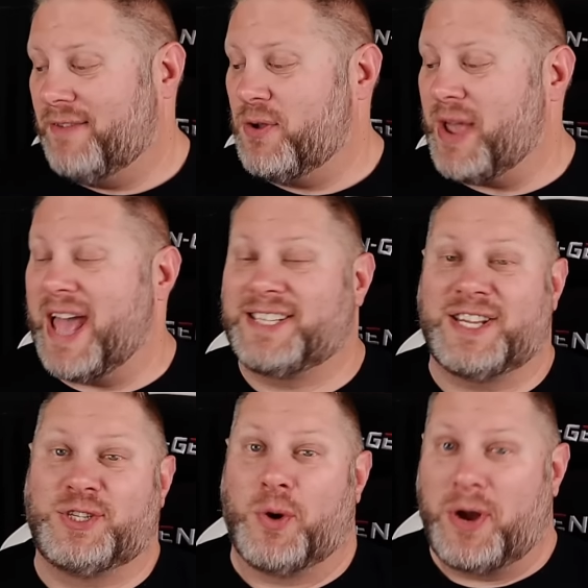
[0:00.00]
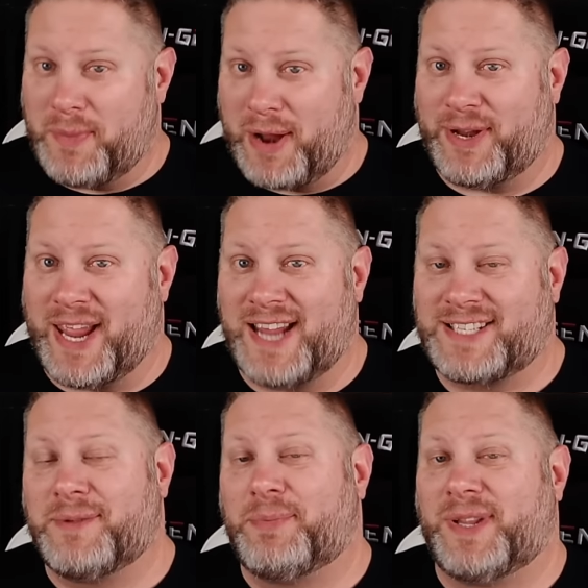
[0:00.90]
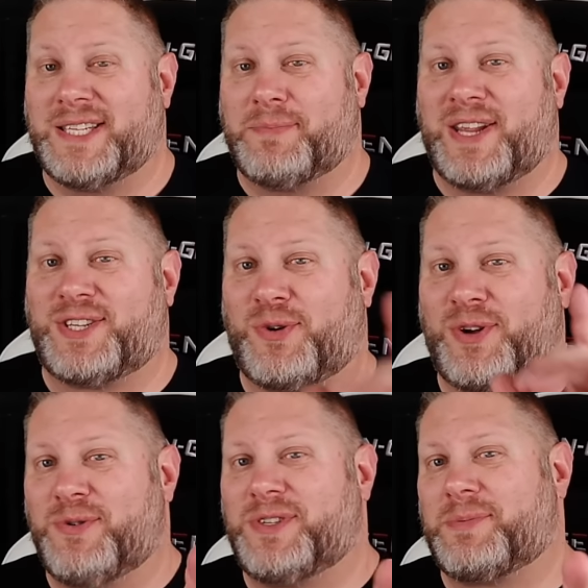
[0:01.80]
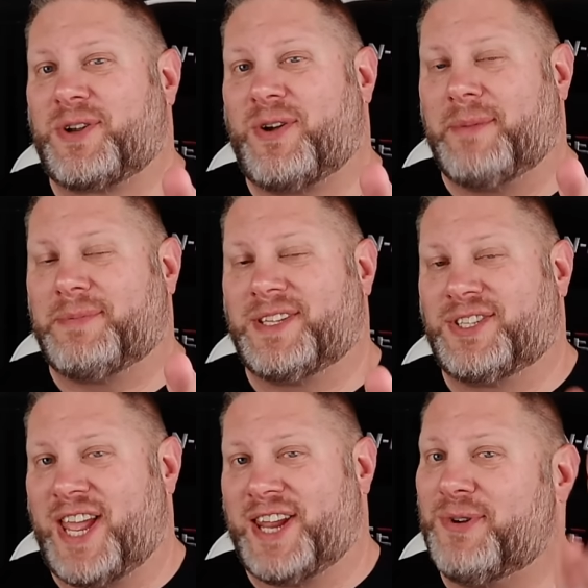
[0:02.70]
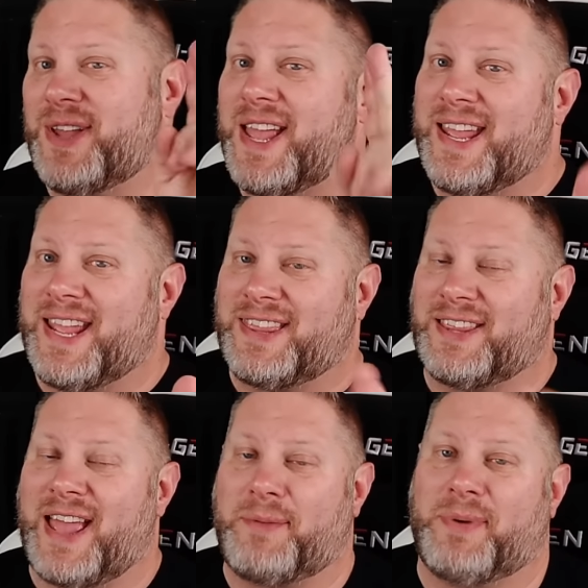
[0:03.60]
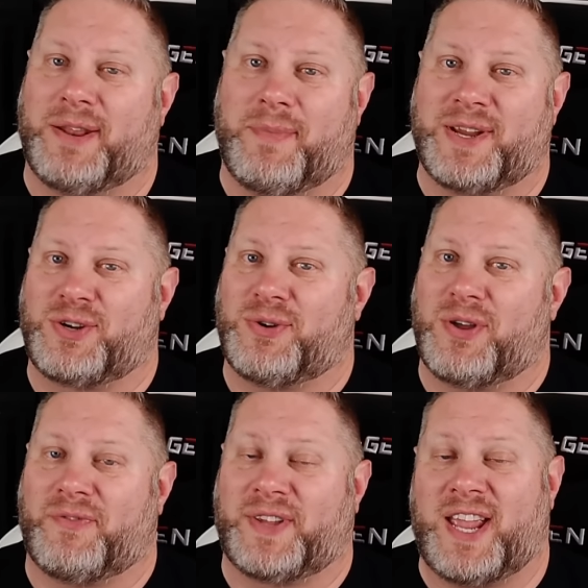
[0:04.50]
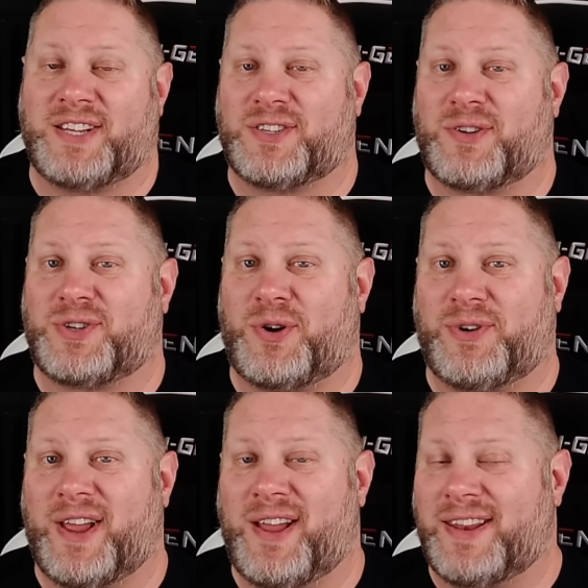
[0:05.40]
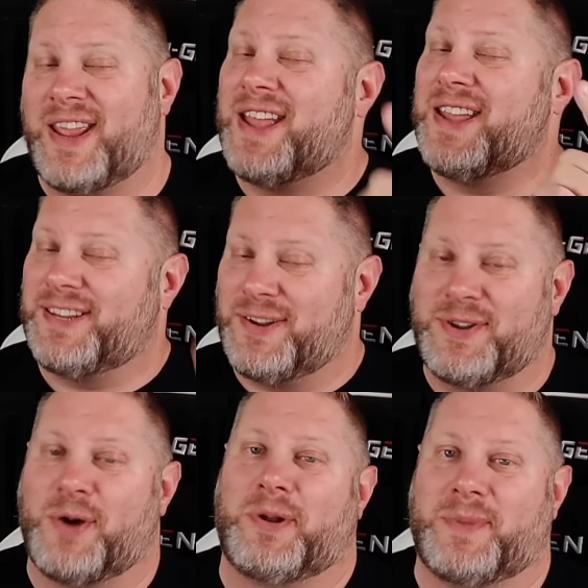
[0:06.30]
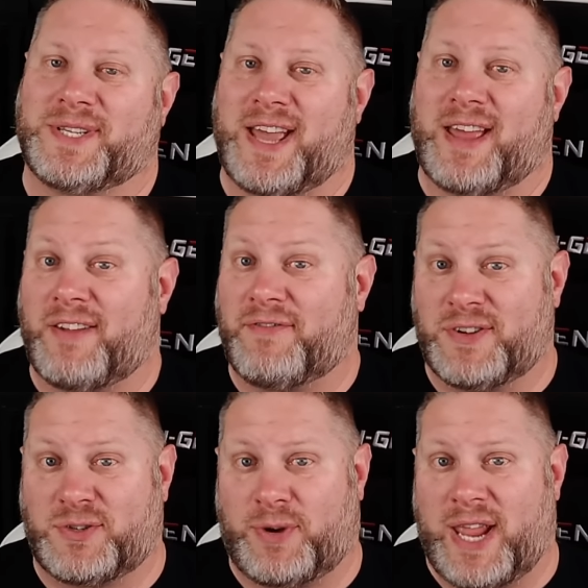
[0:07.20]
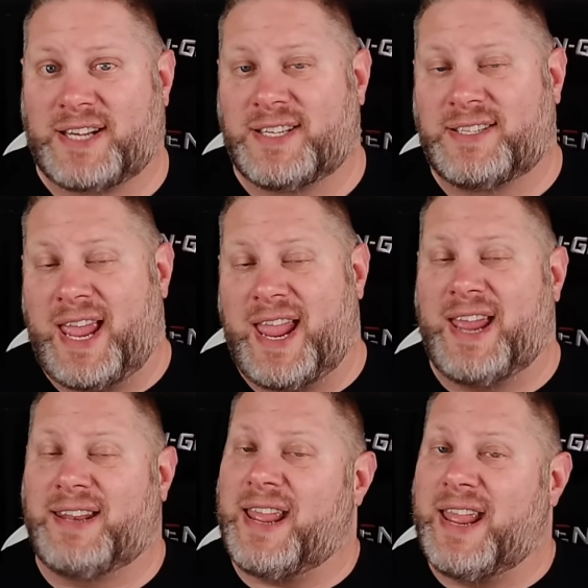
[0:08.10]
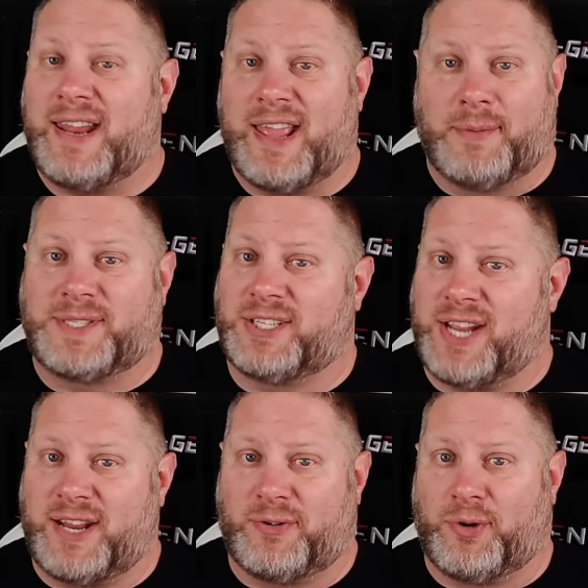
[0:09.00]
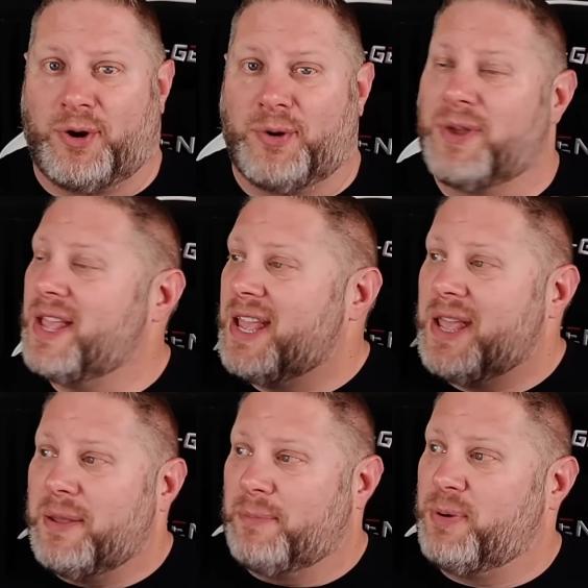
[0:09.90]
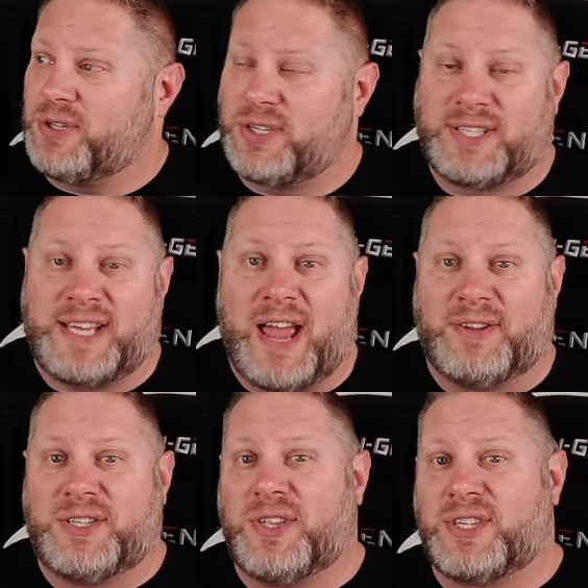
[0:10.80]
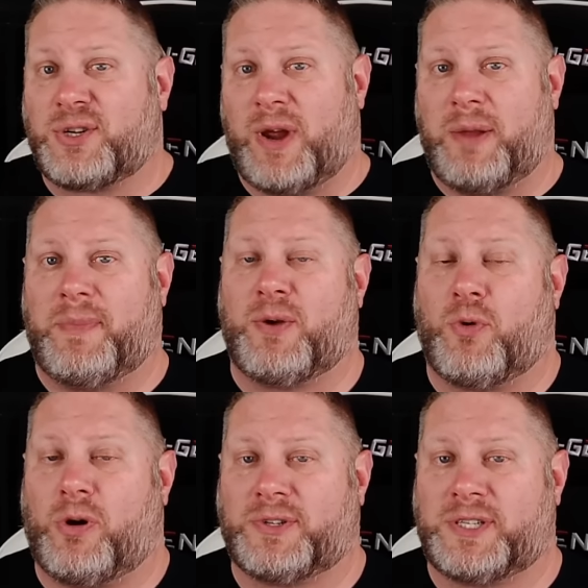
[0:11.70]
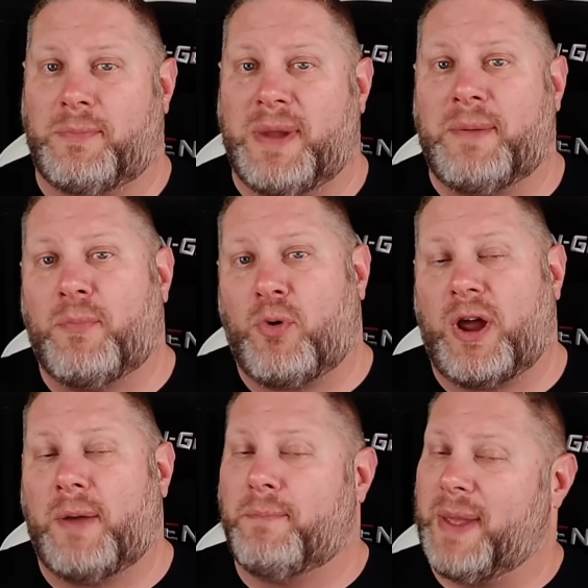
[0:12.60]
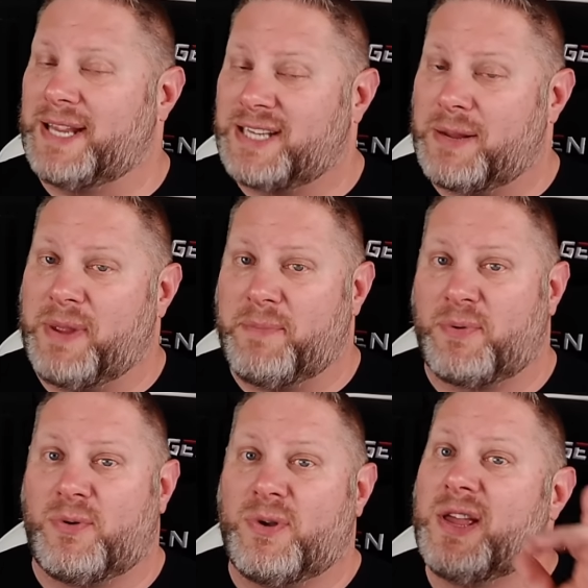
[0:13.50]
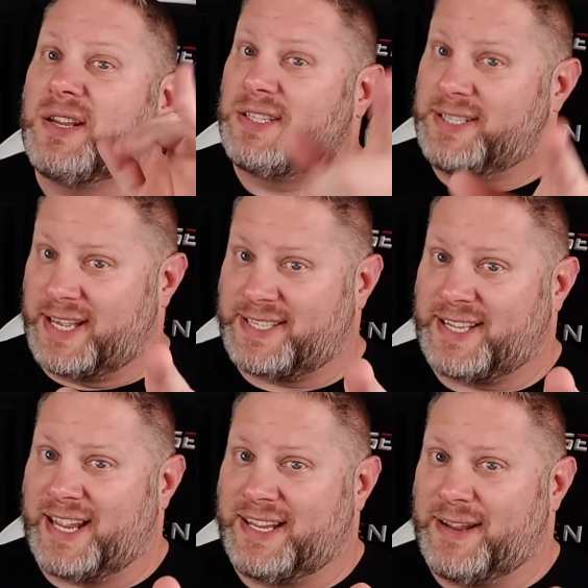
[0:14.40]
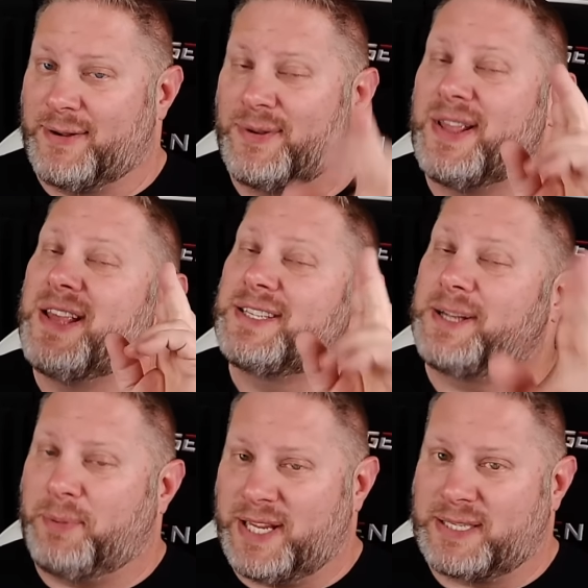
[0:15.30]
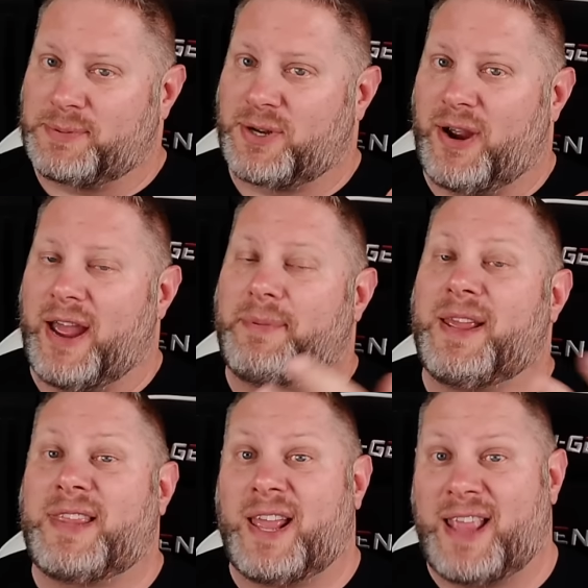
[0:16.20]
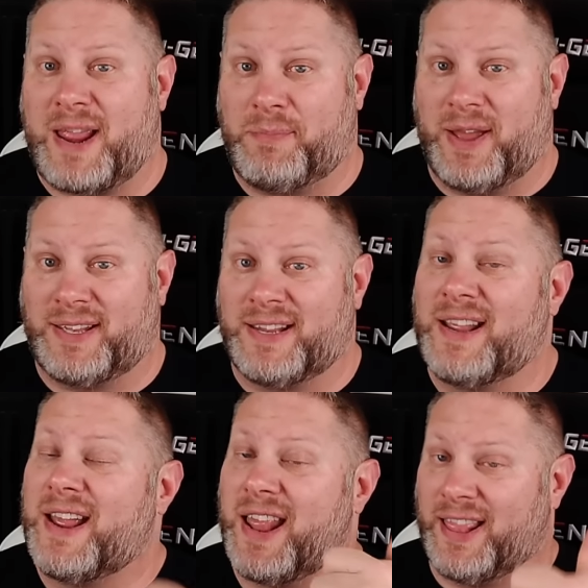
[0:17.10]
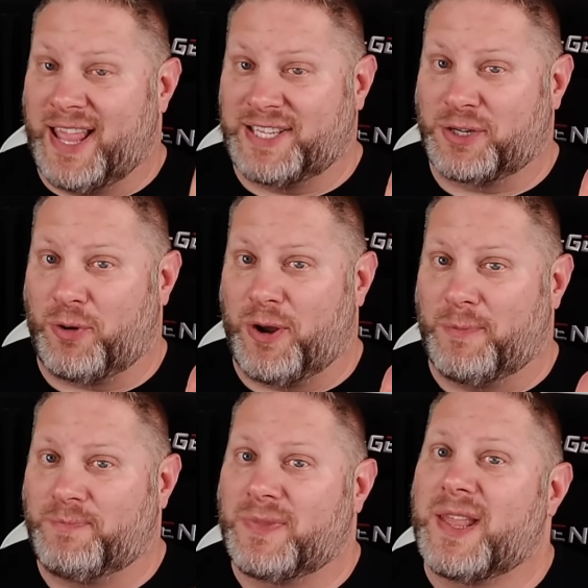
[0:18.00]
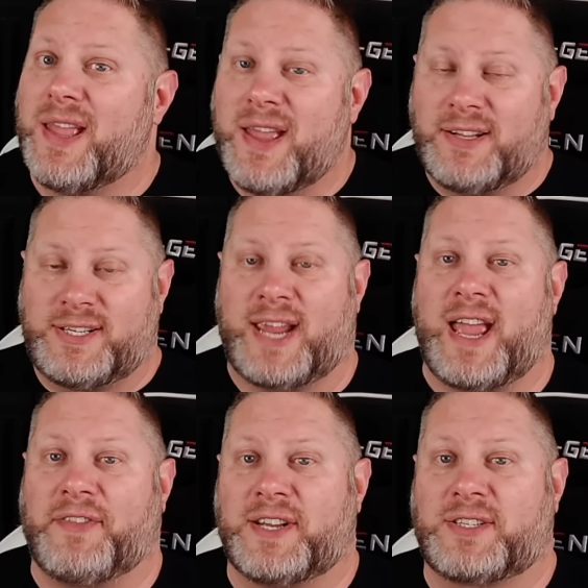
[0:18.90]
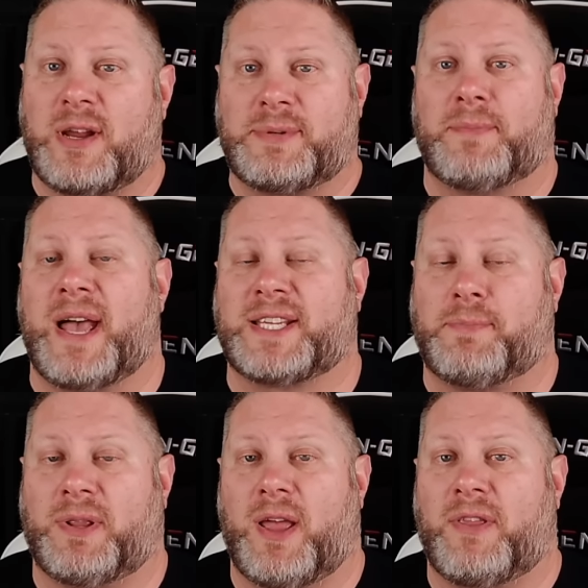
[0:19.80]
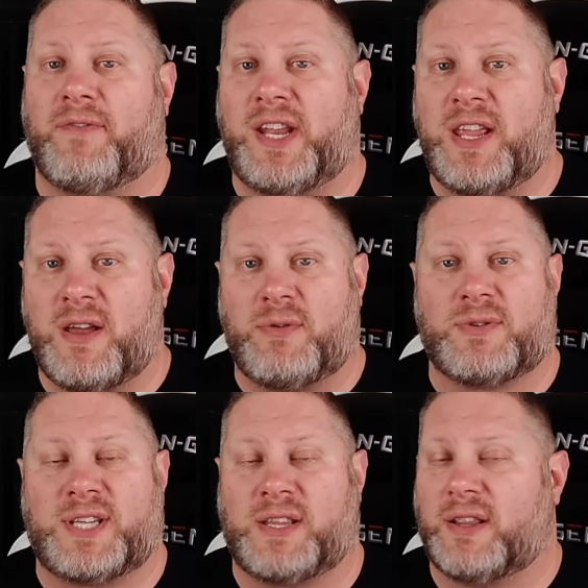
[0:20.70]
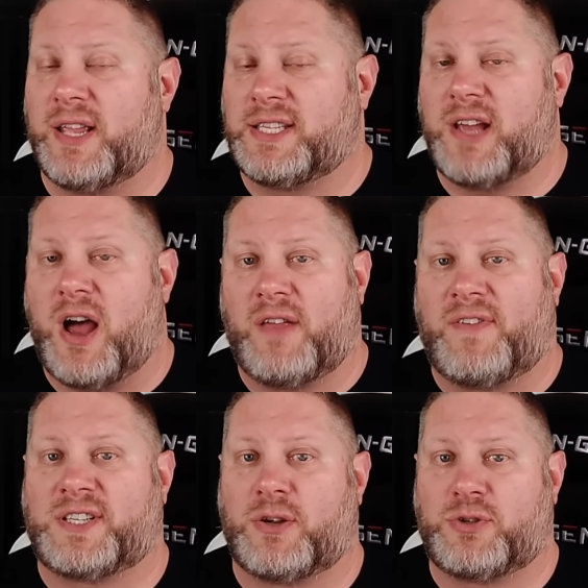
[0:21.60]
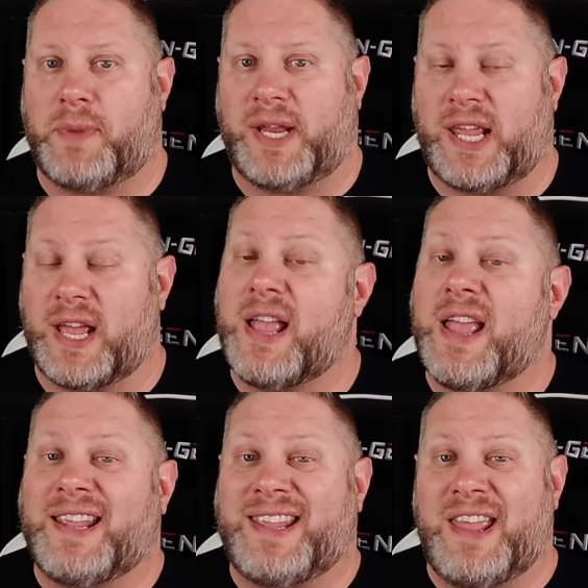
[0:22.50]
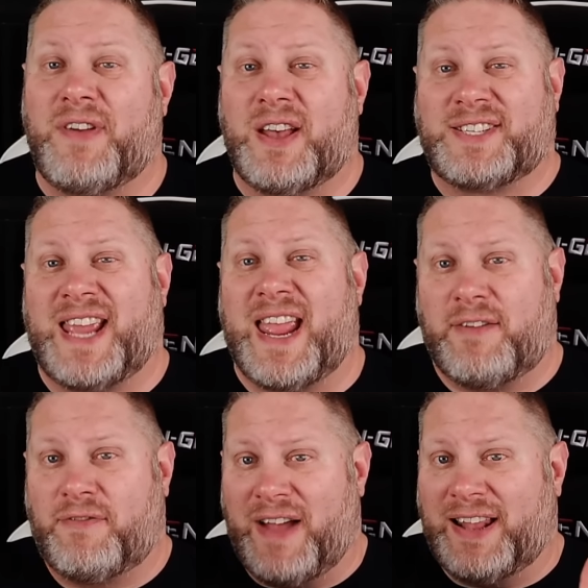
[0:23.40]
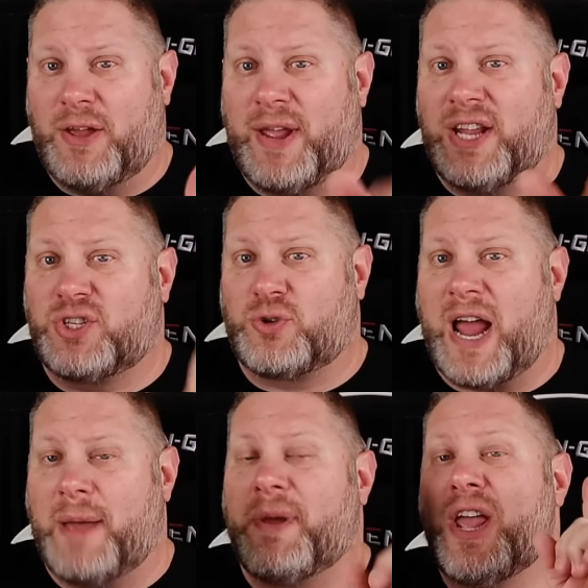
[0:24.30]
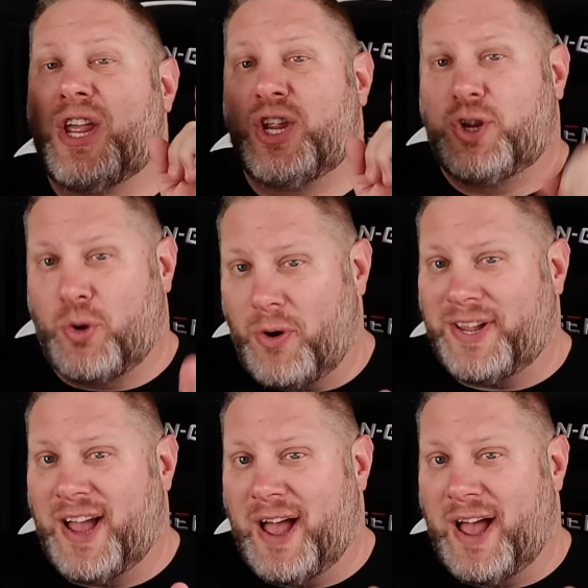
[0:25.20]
If you guys enjoyed my reaction, please make sure you subscribe to the channel. Hit the like button. Make sure notifications are turned on. You don't want to miss out on future reactions. And it helps the channel grow. It pushes us out into this great big world to meet more amazing people just like you. So please subscribe. Hit that like button. Let's grow. Check out the description box below the video. You'll see the links to all of our social media. Give us a follow and drop your